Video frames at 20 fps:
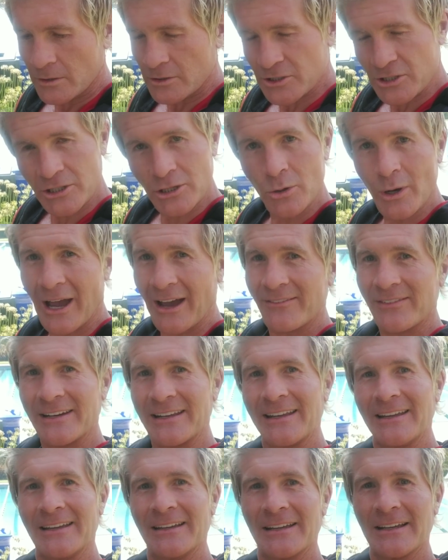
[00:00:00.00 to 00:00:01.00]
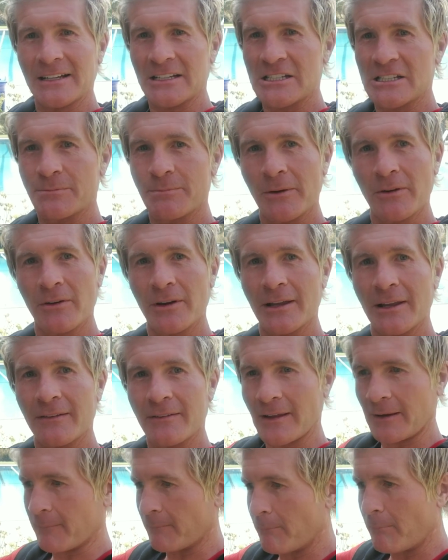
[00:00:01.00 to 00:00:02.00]
do you have any
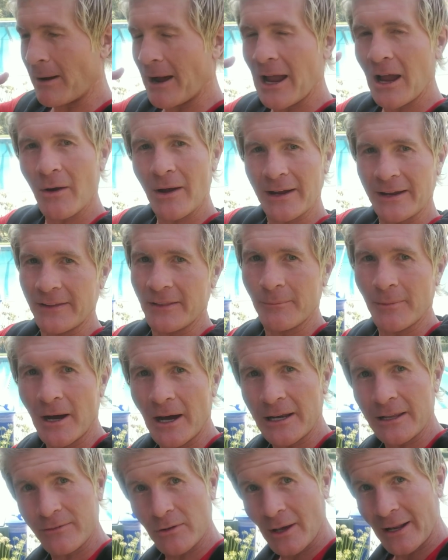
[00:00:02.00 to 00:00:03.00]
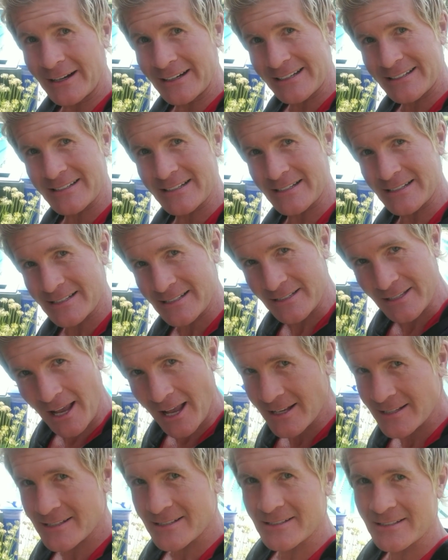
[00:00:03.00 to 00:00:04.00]
experience like biohacking the body? If you had any
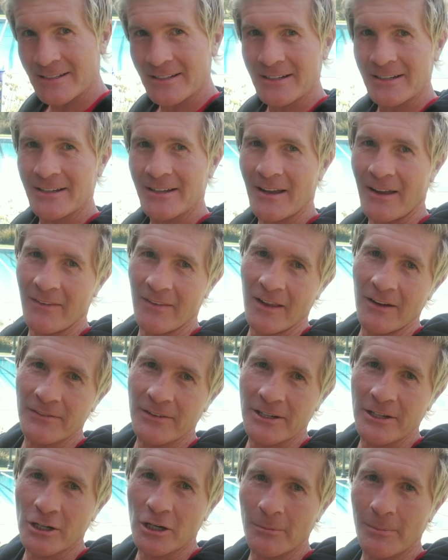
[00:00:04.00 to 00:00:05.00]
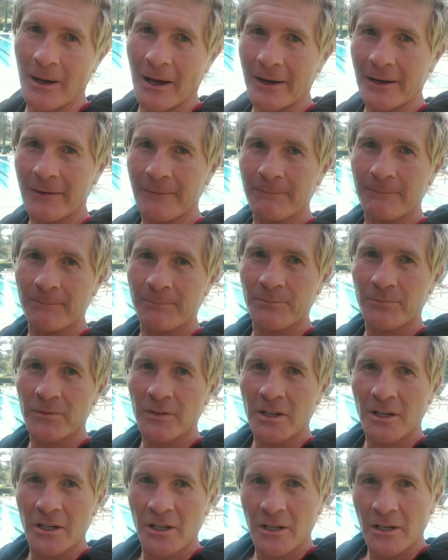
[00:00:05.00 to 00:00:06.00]
success, I'd love to hear about it.
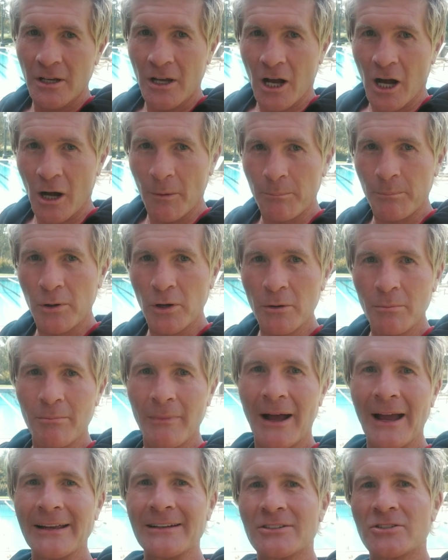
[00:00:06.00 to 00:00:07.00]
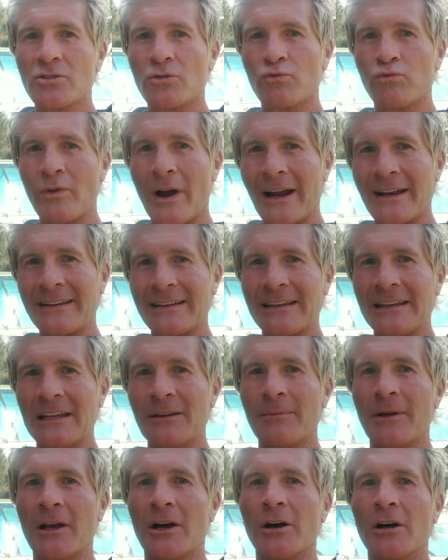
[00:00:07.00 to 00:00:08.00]
I'll put my direct
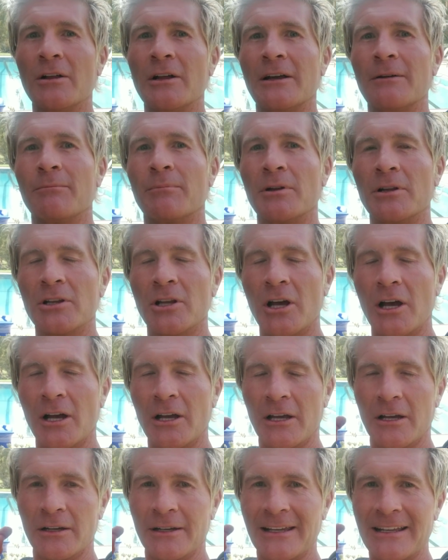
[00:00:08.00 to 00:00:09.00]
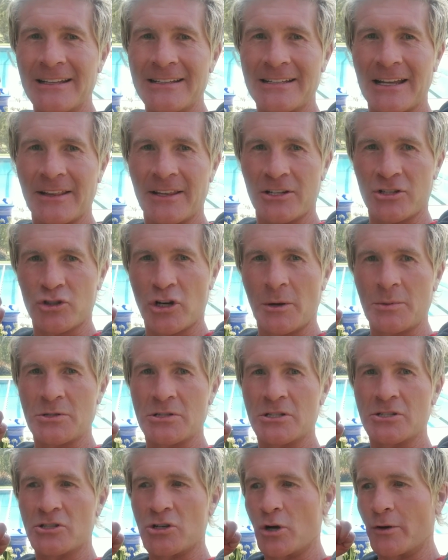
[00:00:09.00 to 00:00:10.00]
email below, inside the
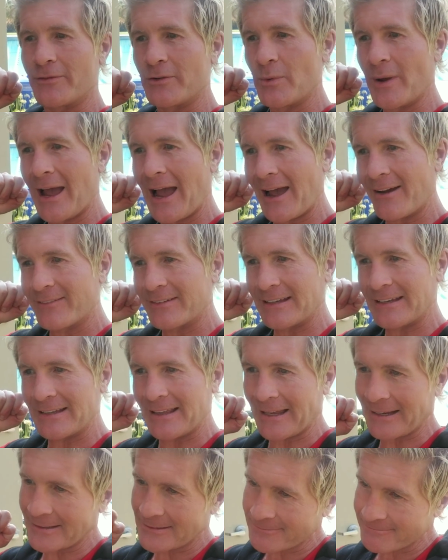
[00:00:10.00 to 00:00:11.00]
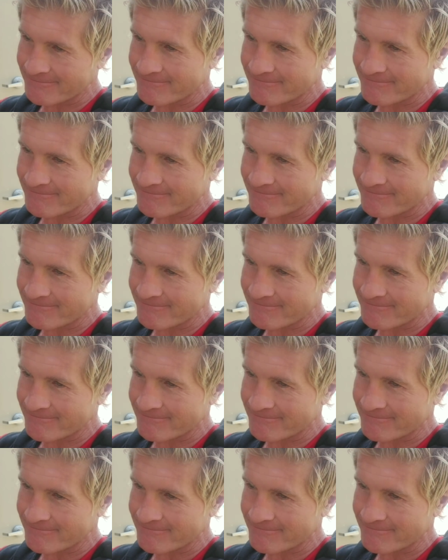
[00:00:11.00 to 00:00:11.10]
description, so if you have any like